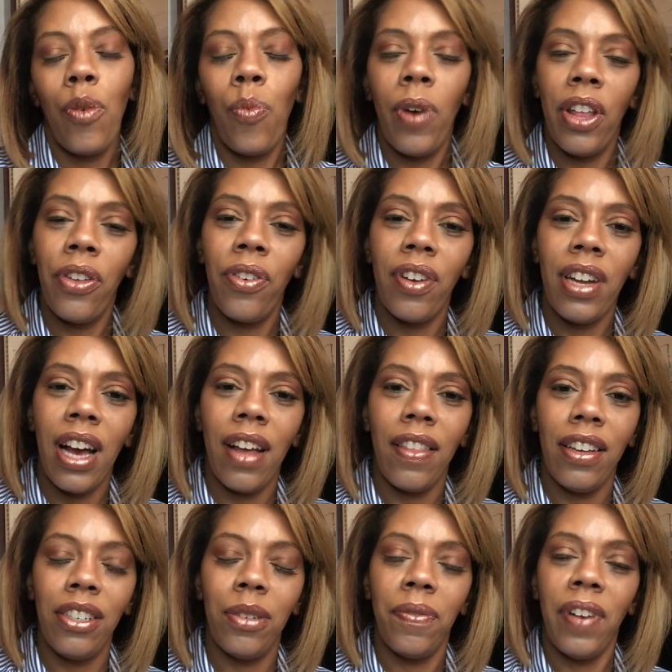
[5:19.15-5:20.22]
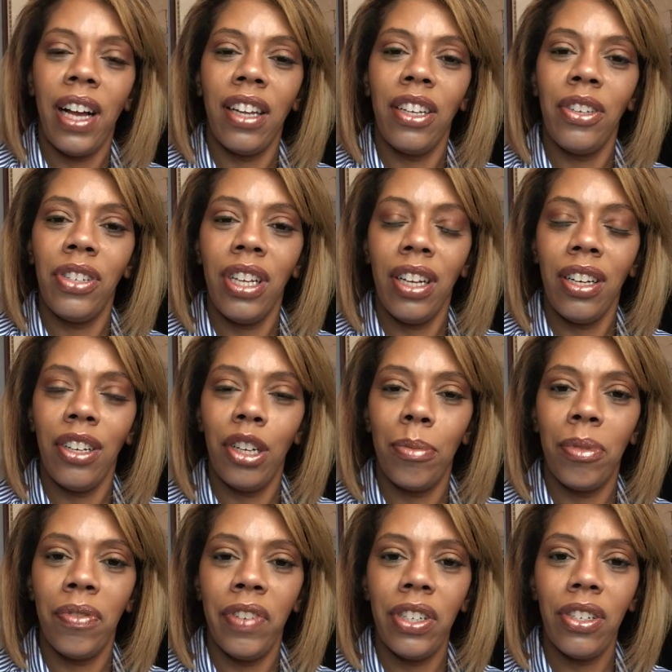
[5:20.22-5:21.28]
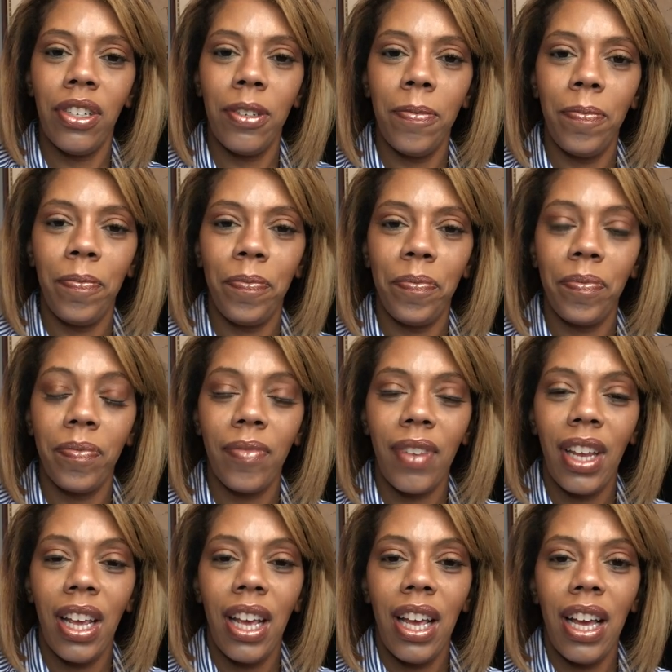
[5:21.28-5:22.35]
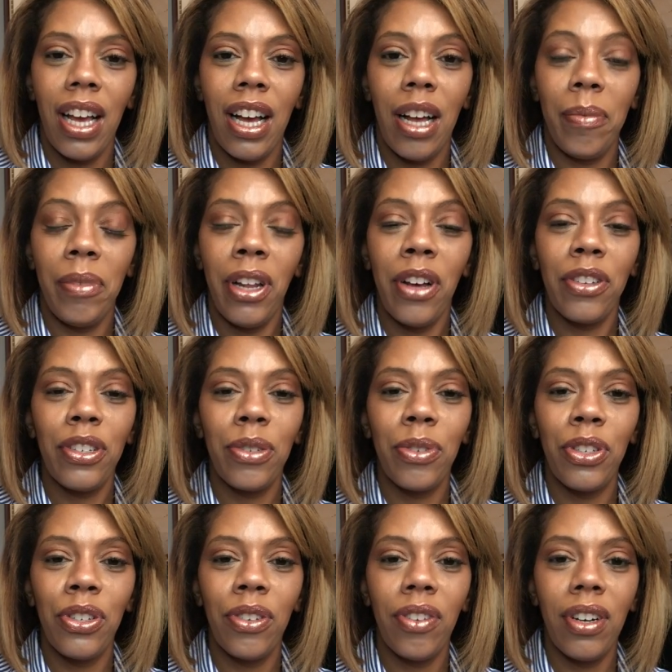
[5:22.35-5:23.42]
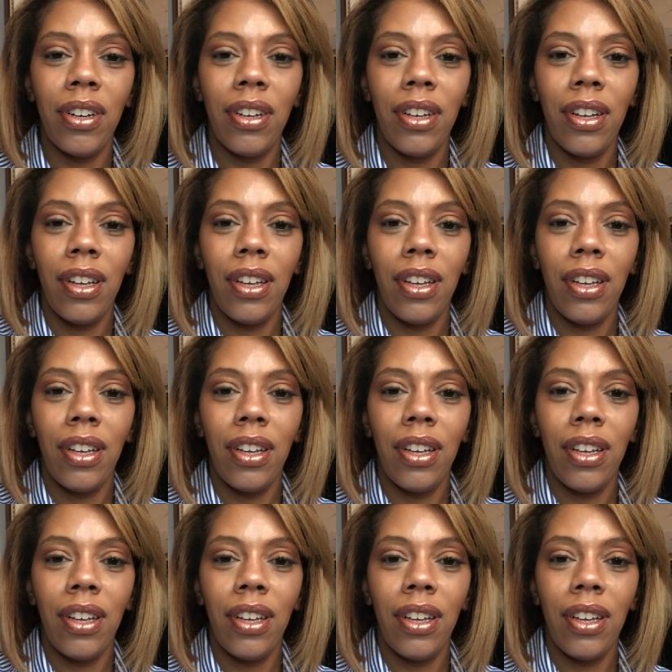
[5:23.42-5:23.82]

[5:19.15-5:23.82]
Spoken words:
whether or not they should file a utility or provisional. Long story short,